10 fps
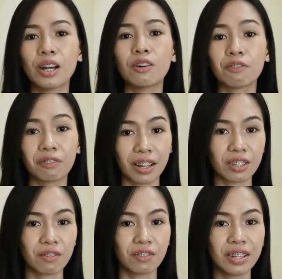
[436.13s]

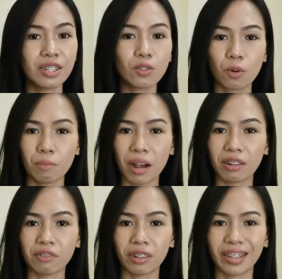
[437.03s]
reflectiveness or
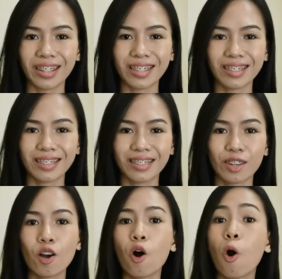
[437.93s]
mindfulness,
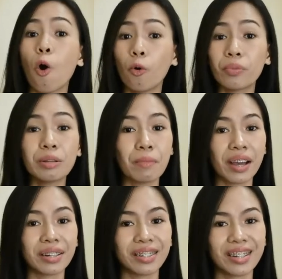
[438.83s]

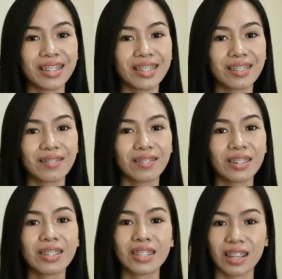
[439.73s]
open-mindedness,
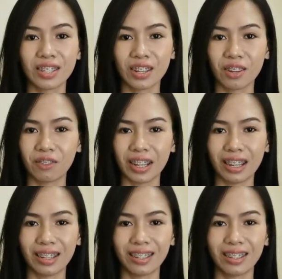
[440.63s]

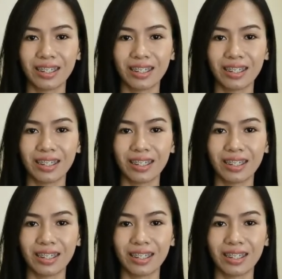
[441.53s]
sensitivity,